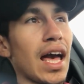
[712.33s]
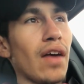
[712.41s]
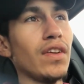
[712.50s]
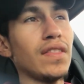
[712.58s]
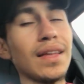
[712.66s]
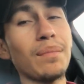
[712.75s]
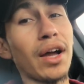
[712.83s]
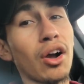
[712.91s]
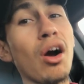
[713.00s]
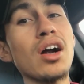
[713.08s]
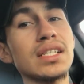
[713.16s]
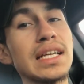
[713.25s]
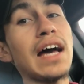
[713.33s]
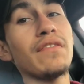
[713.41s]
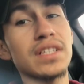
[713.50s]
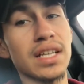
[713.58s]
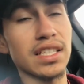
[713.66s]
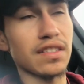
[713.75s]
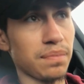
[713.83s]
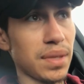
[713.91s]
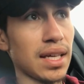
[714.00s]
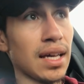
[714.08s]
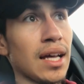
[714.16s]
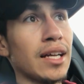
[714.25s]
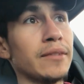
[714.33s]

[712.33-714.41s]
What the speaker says: Everything my cars have is because of me.